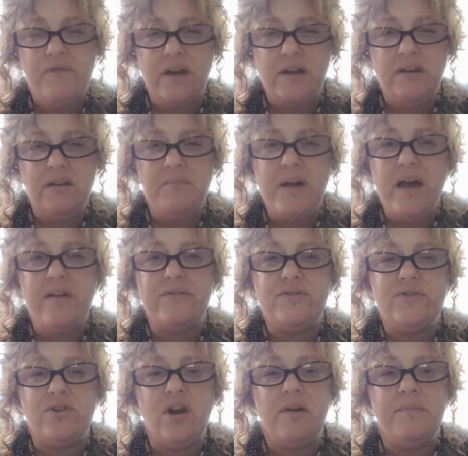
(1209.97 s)
finding the
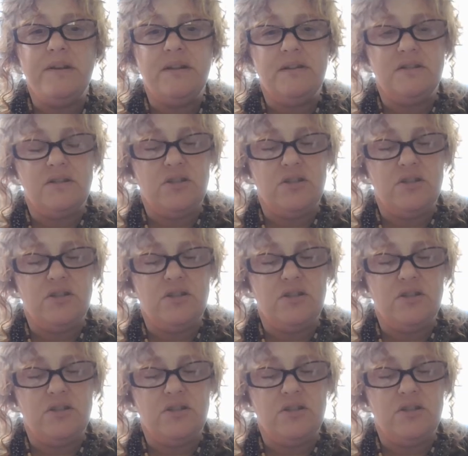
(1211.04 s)
balance and harmony in a